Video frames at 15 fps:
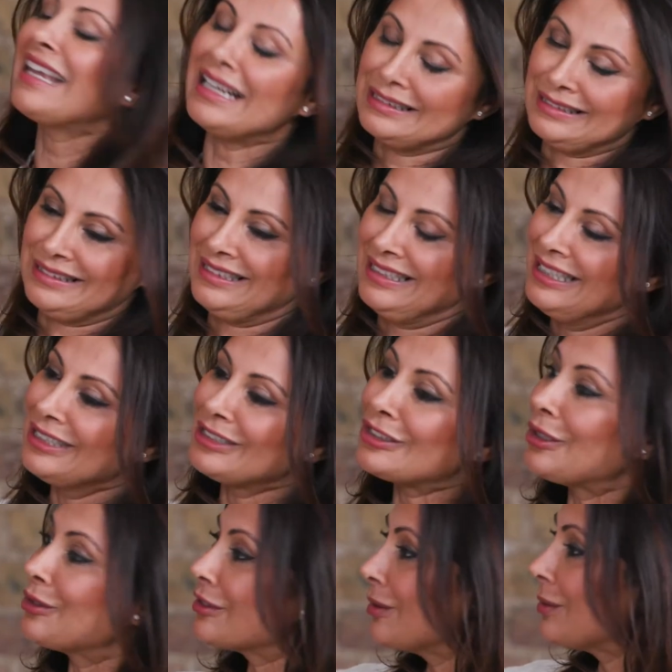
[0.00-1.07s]
Yes.
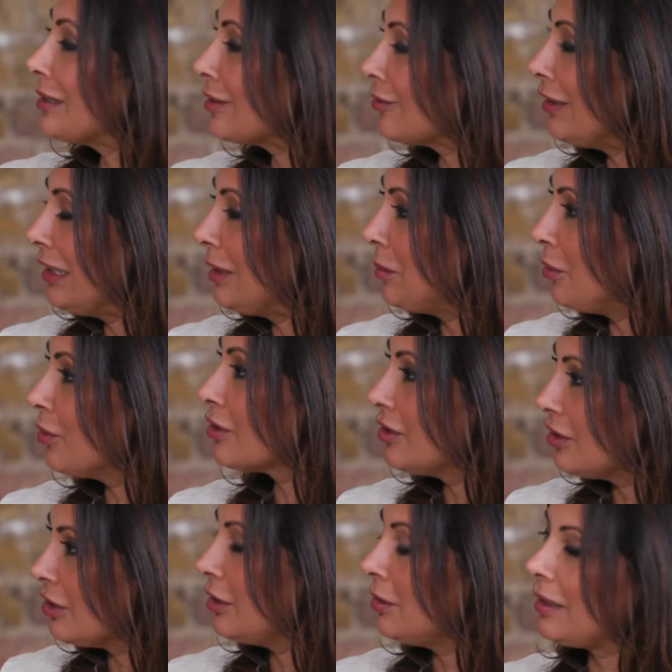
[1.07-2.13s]
So it's really
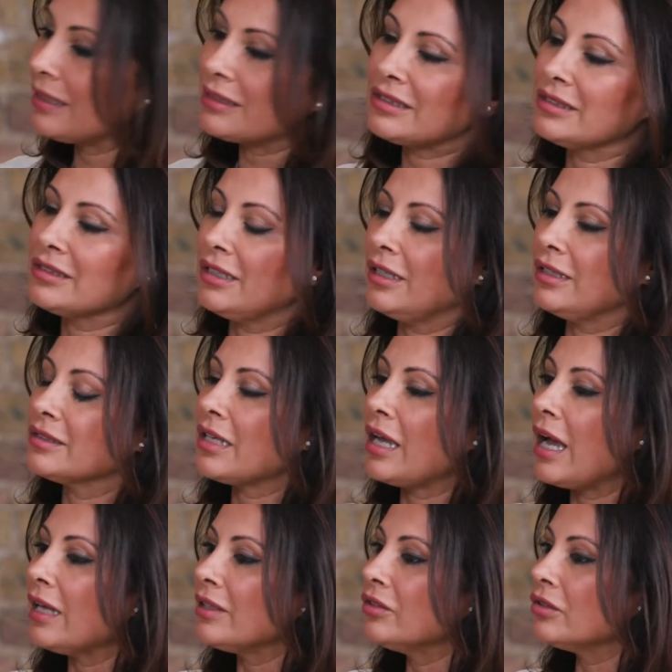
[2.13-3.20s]
important to exercise
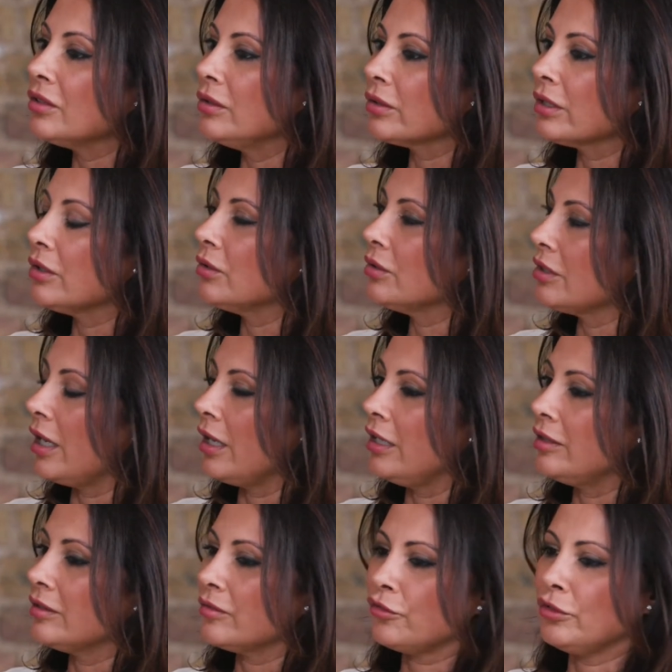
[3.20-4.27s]
and to look at your
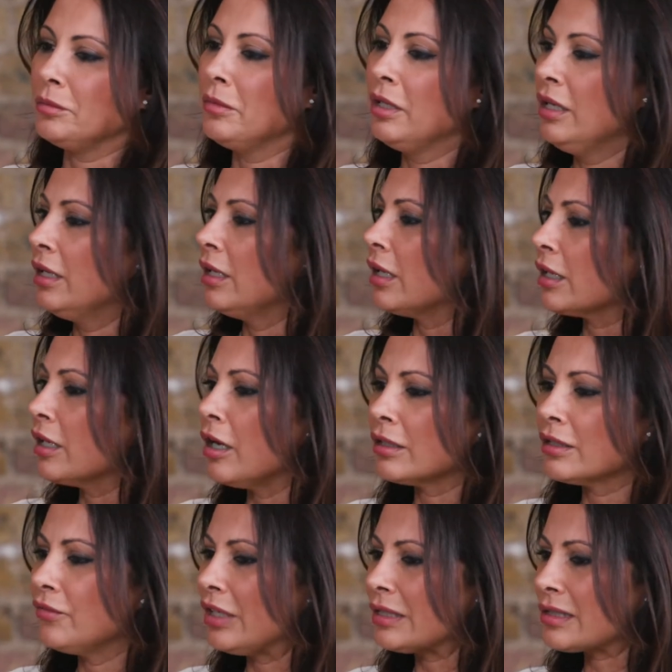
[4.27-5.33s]
diet from a
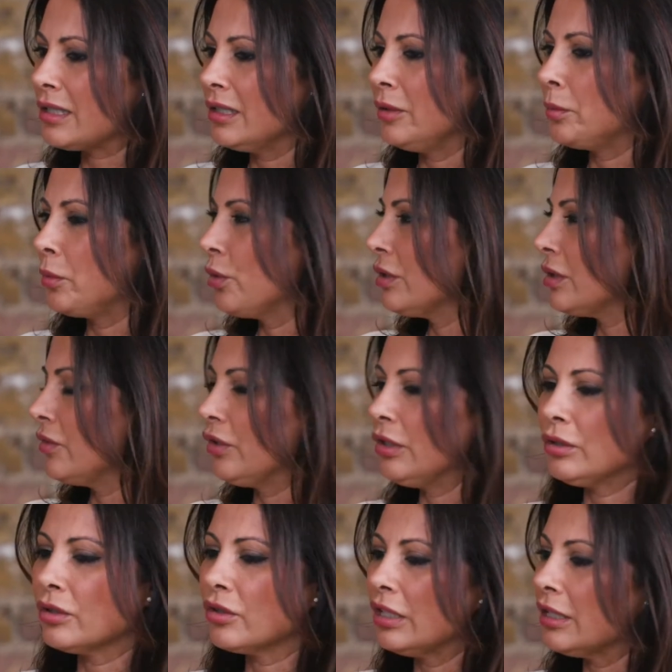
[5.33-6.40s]
cardiovascular point of
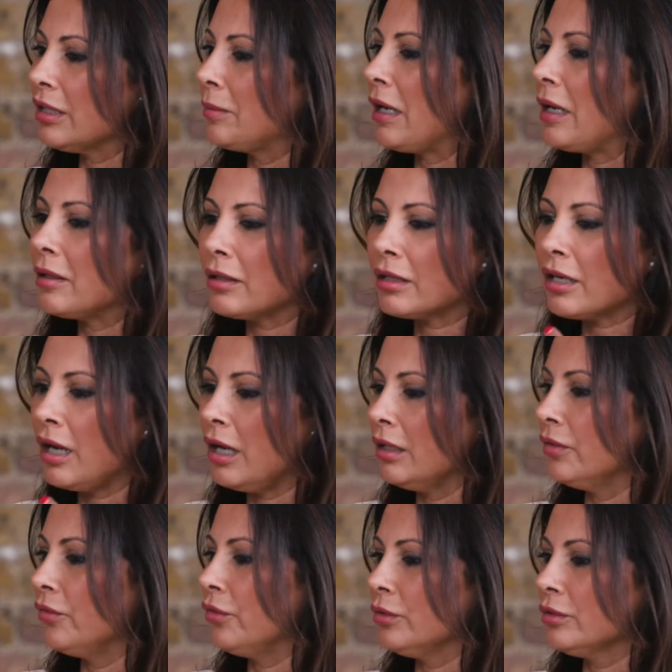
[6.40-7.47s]
view. Think about a
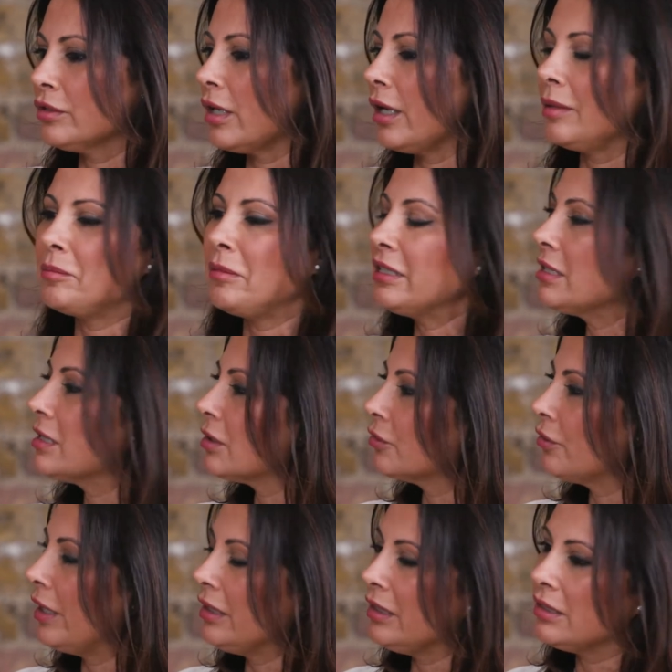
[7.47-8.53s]
colourful diet,
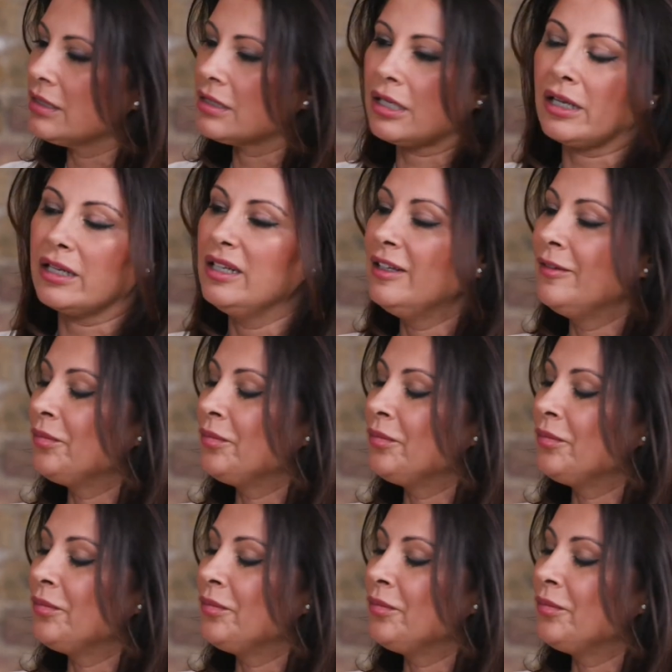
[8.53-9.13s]
Mediterranean diet.